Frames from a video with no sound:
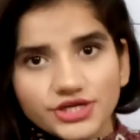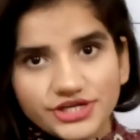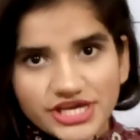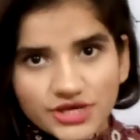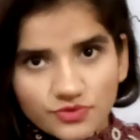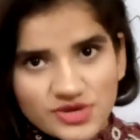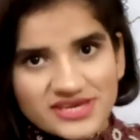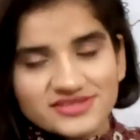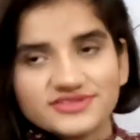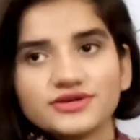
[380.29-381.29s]

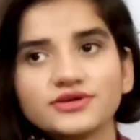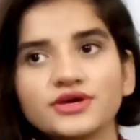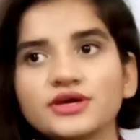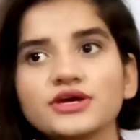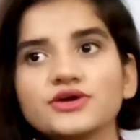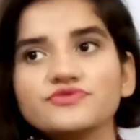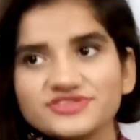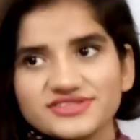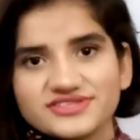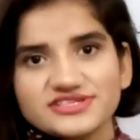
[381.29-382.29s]
decreased
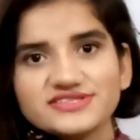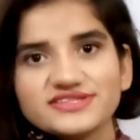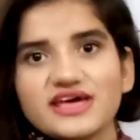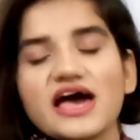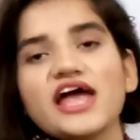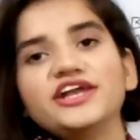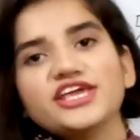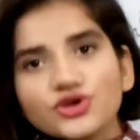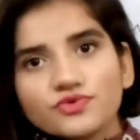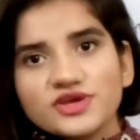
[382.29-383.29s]
resistance and
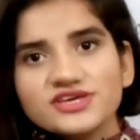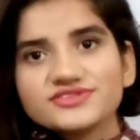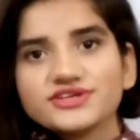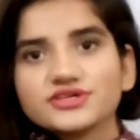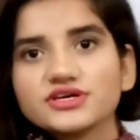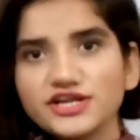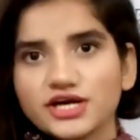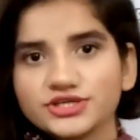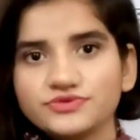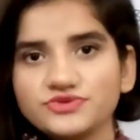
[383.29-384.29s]
increased
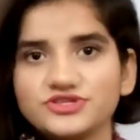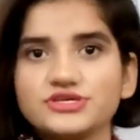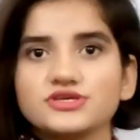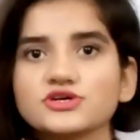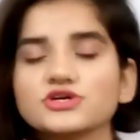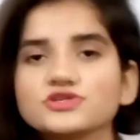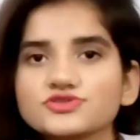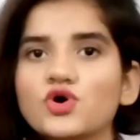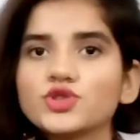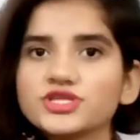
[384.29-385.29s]
conductivity.
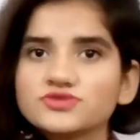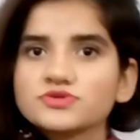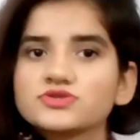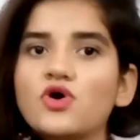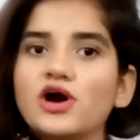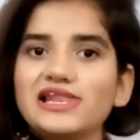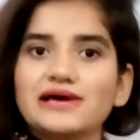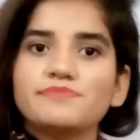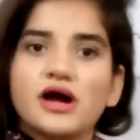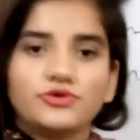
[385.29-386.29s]
So this was all
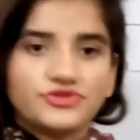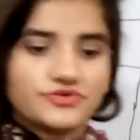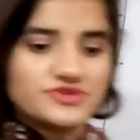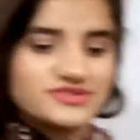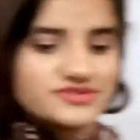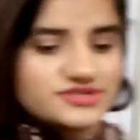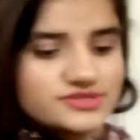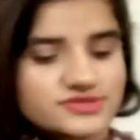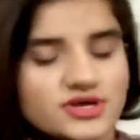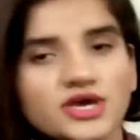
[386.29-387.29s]
about the
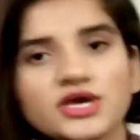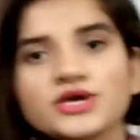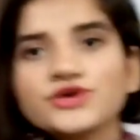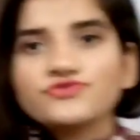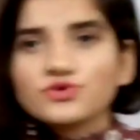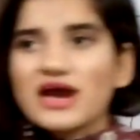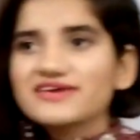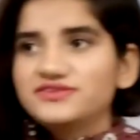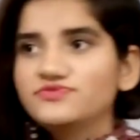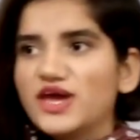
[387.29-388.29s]
resistance. If you guys
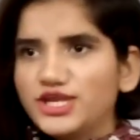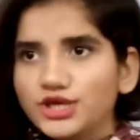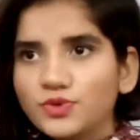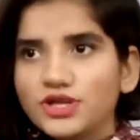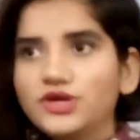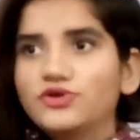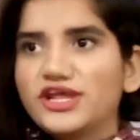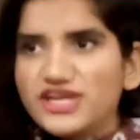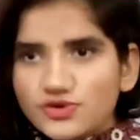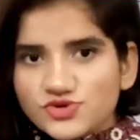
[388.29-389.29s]
have any query or
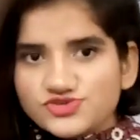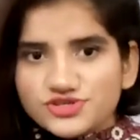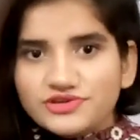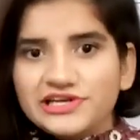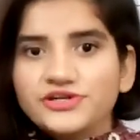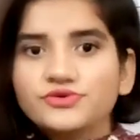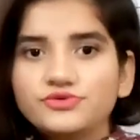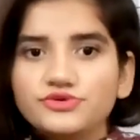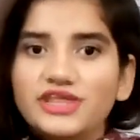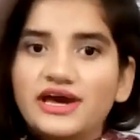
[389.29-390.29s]
any question related
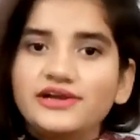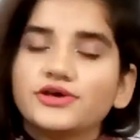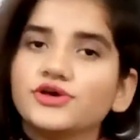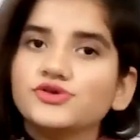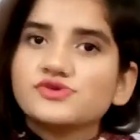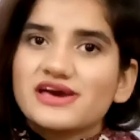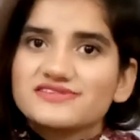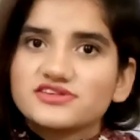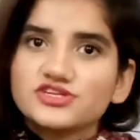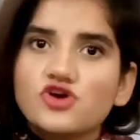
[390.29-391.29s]
to that, you guys
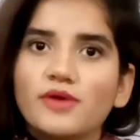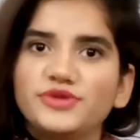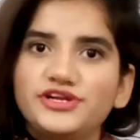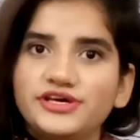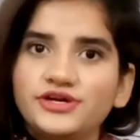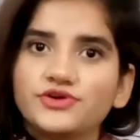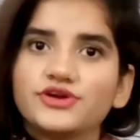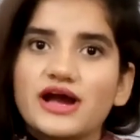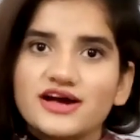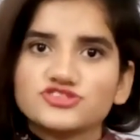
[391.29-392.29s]
can comment here or
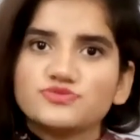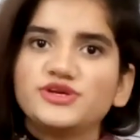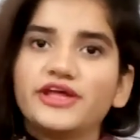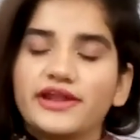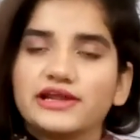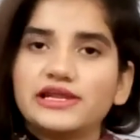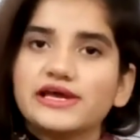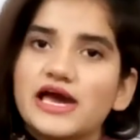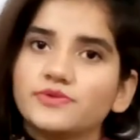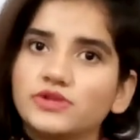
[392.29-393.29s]
ask me directly.
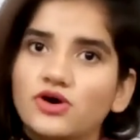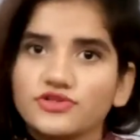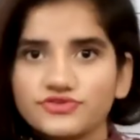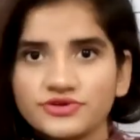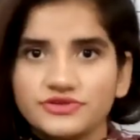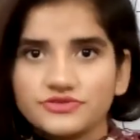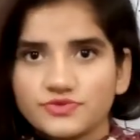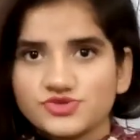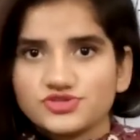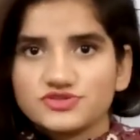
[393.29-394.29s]
I will answer these
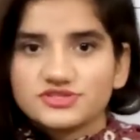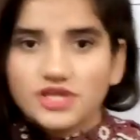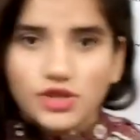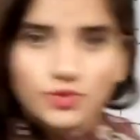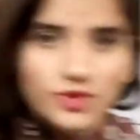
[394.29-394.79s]
questions. Thank you